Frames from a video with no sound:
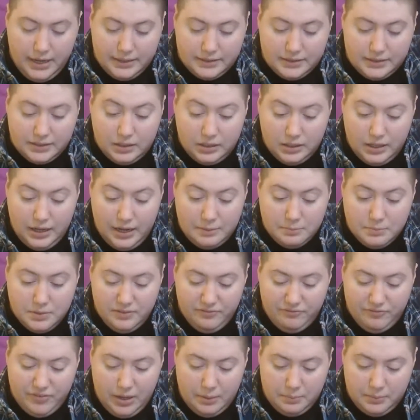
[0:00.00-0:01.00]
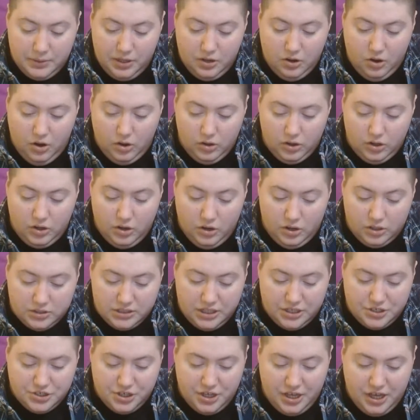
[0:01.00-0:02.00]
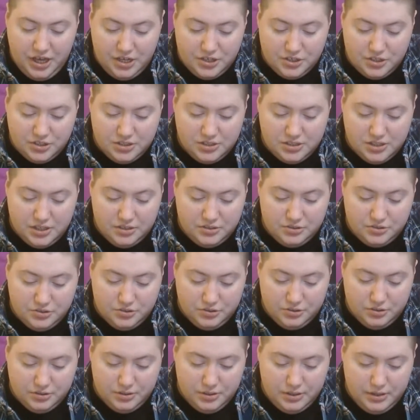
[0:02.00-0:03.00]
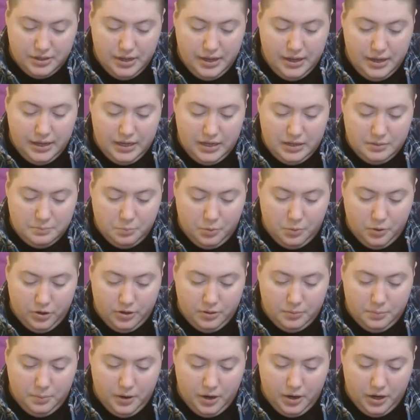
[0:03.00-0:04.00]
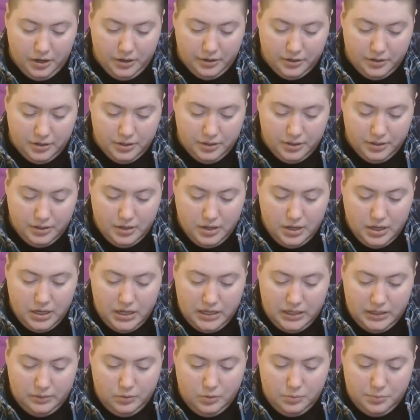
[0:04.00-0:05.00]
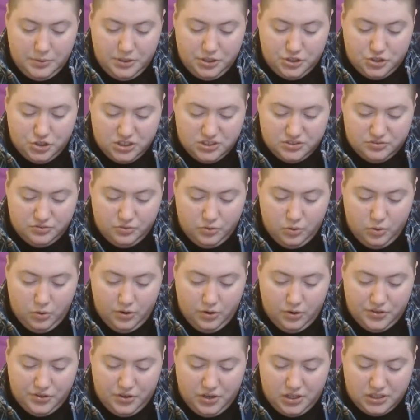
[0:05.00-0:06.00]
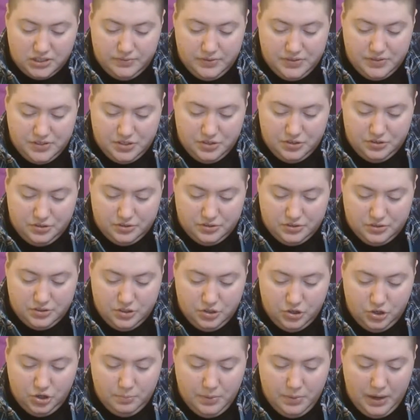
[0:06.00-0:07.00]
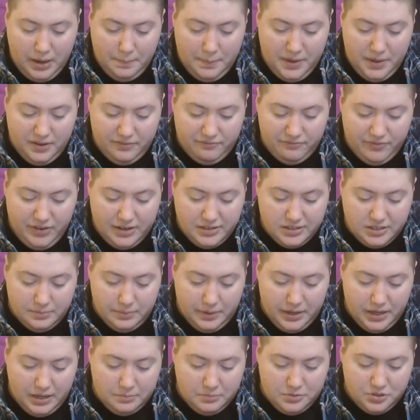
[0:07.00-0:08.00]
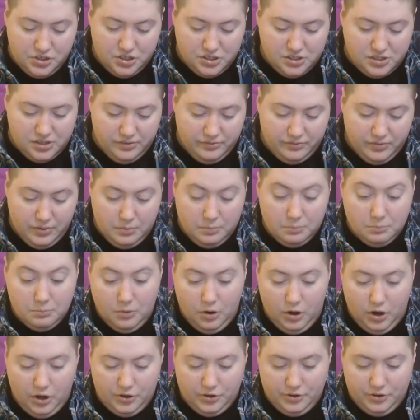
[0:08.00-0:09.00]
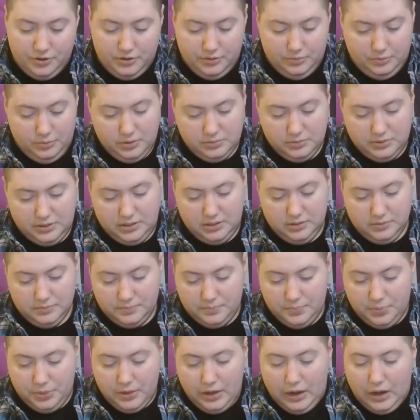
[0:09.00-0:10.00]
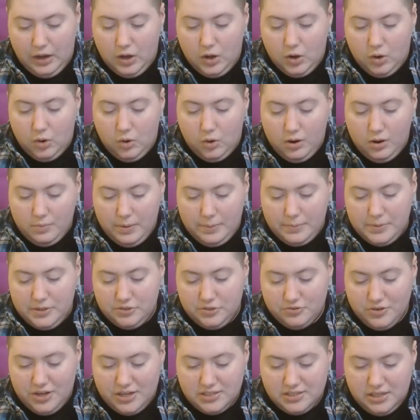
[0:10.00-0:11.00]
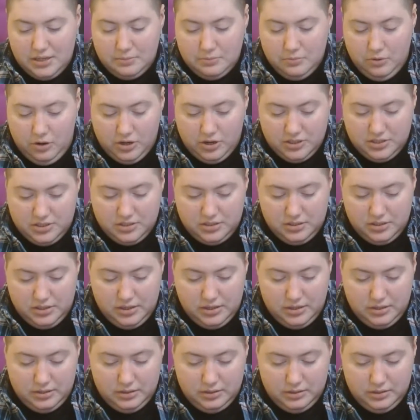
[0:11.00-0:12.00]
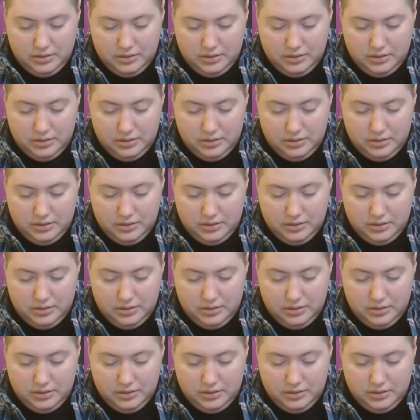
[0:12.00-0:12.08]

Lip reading: The Kleinman Family Holocaust Education Center in Borough Park will be just for Orthodox visitors who might be offended by images of modern women or women dressed immodestly